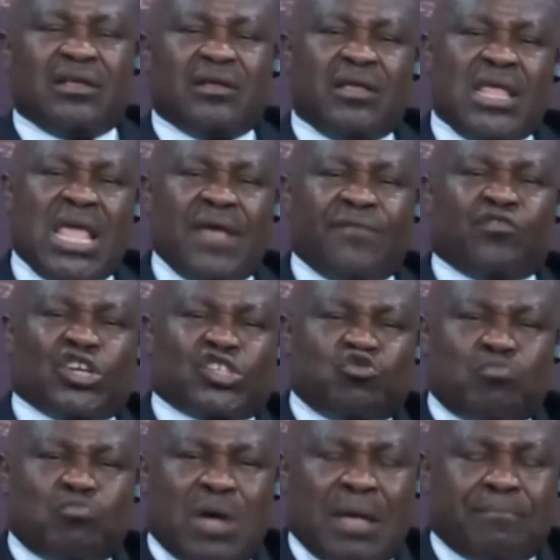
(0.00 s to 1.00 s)
If those
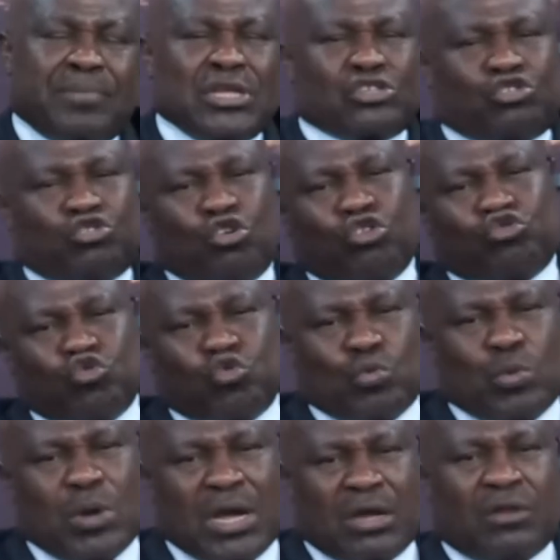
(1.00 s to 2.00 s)
human beings no do
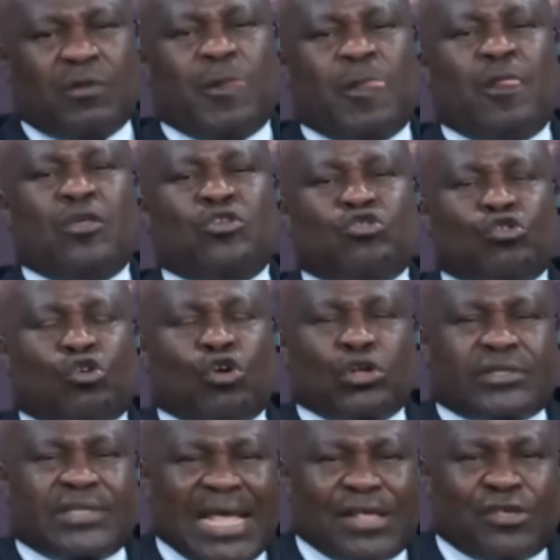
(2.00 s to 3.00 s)
well,
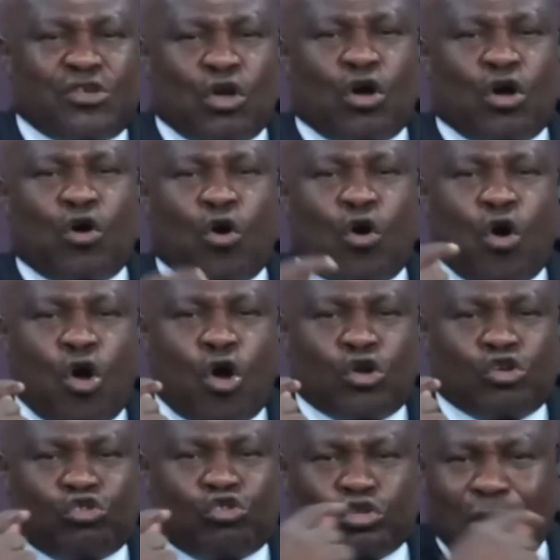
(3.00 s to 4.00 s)
you go take your
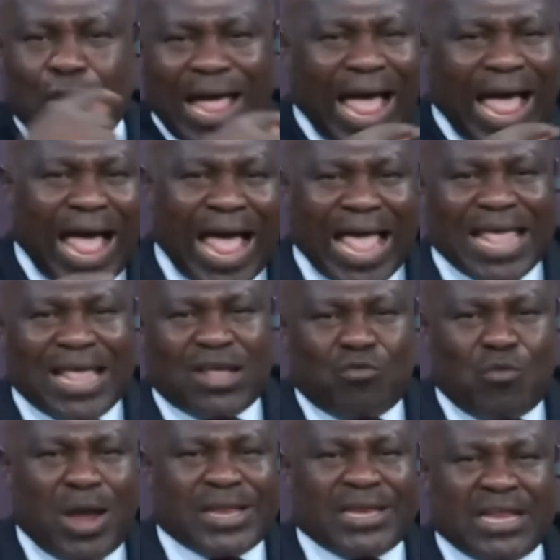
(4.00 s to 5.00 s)
own good eye,
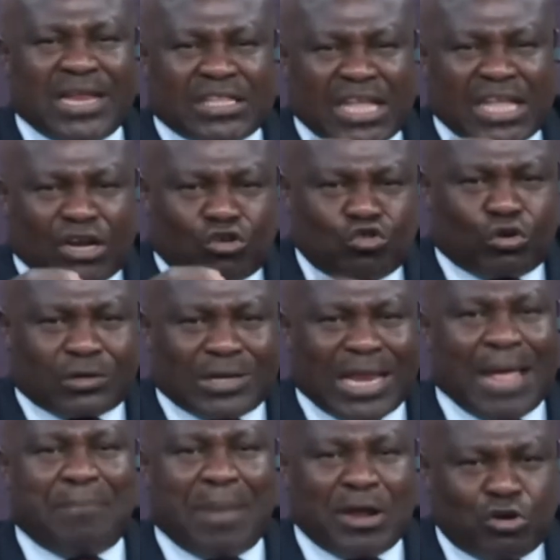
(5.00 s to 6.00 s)
where they, they take a look
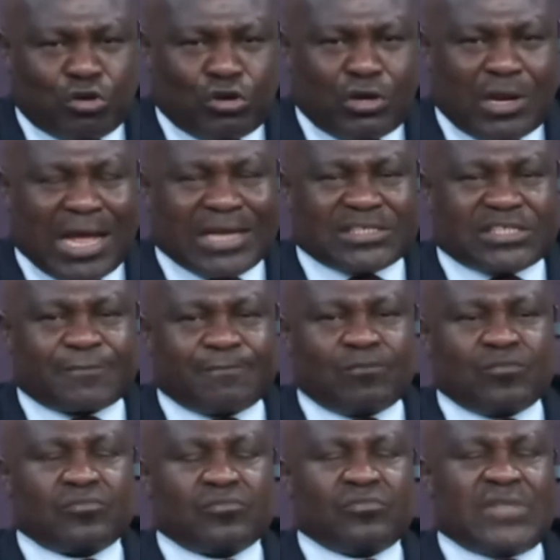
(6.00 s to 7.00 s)
like binoculars,
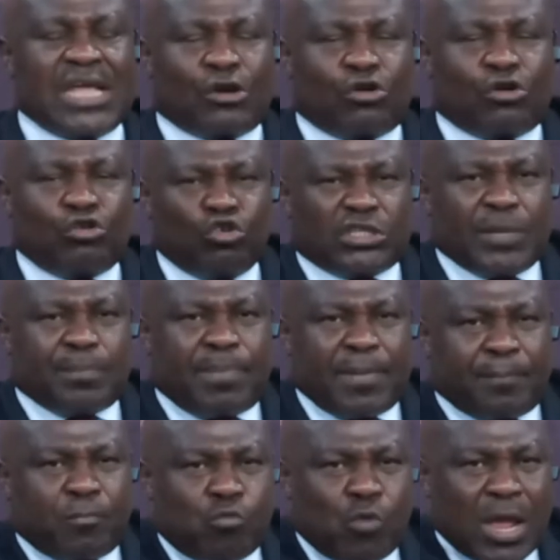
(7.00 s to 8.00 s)
take a look the
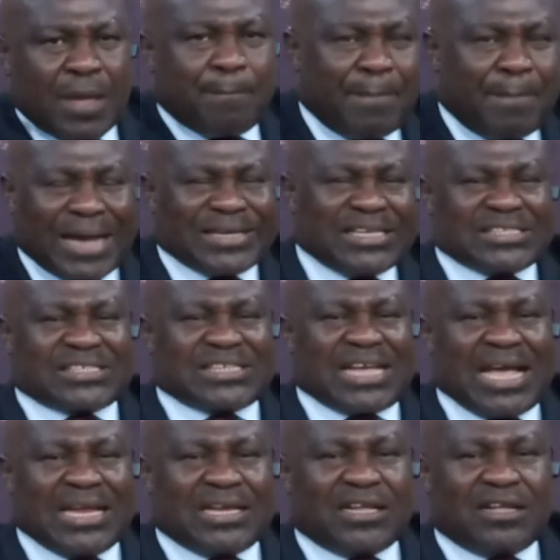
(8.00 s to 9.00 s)
people way at the side.